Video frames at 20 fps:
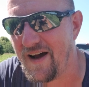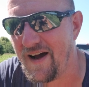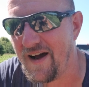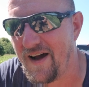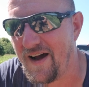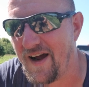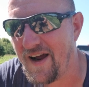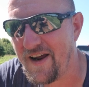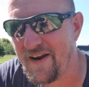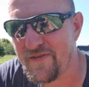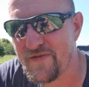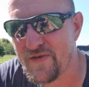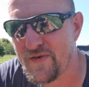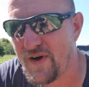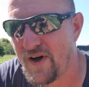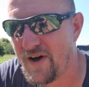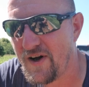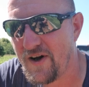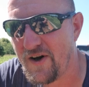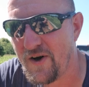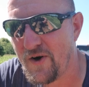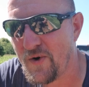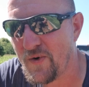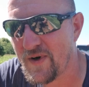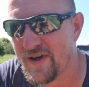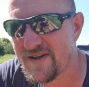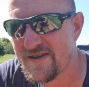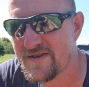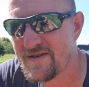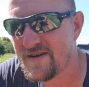I've
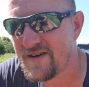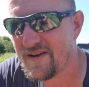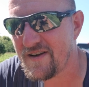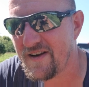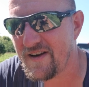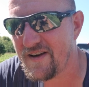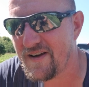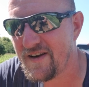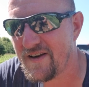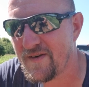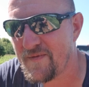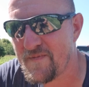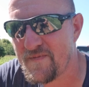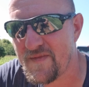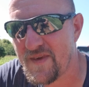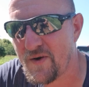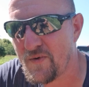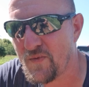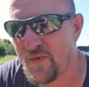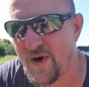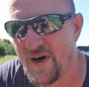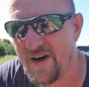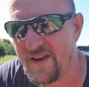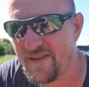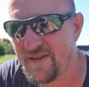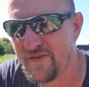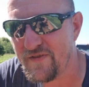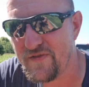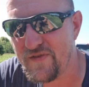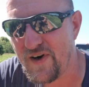always wanted
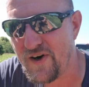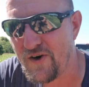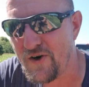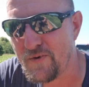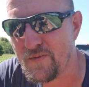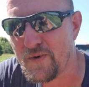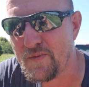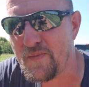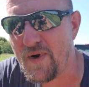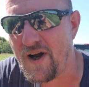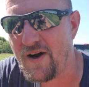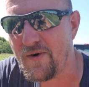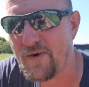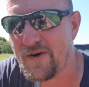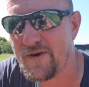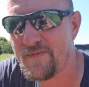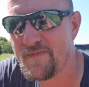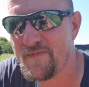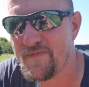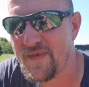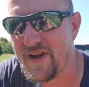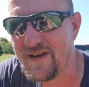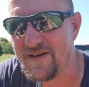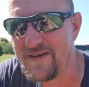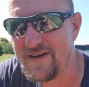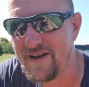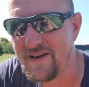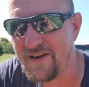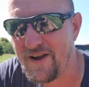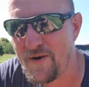the variable power
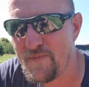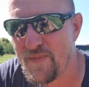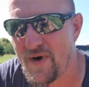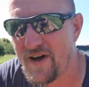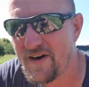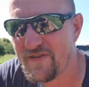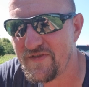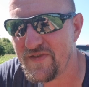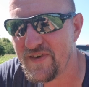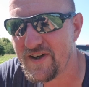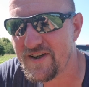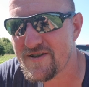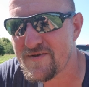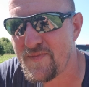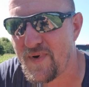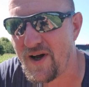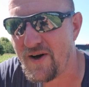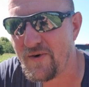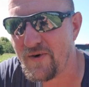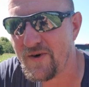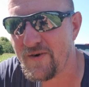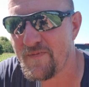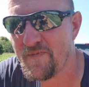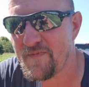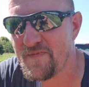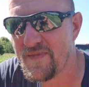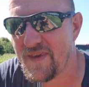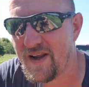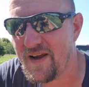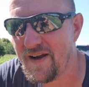until I bought a fixed power,
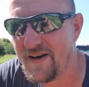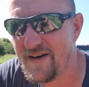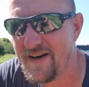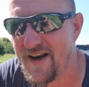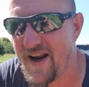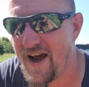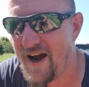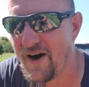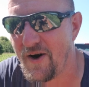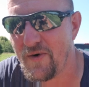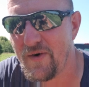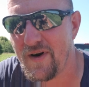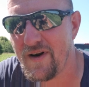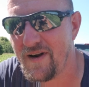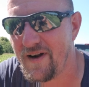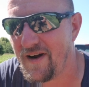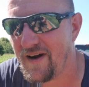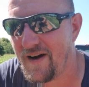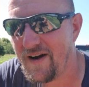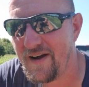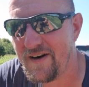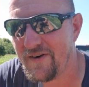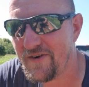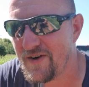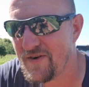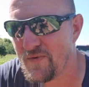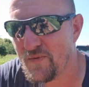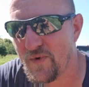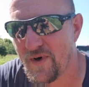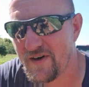and now I don't
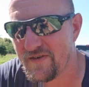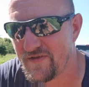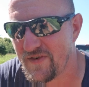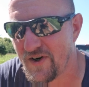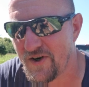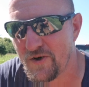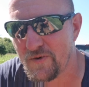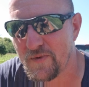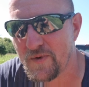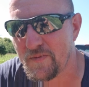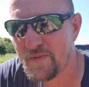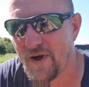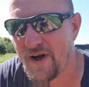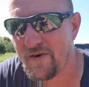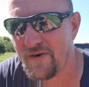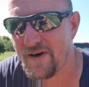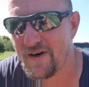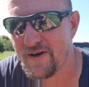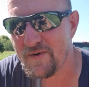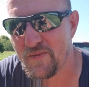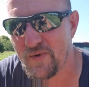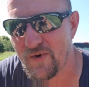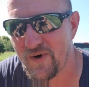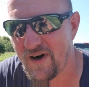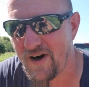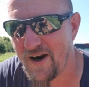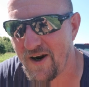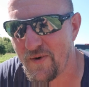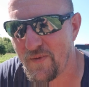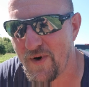even want a variable power anymore.
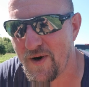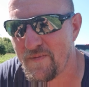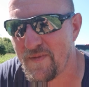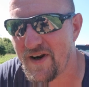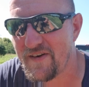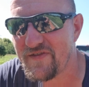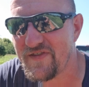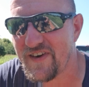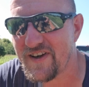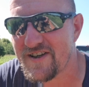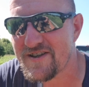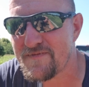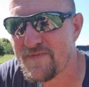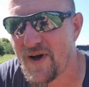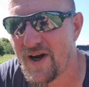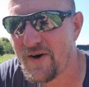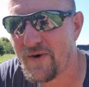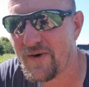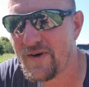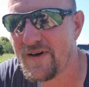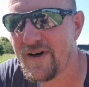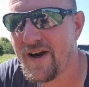I want my fixed power.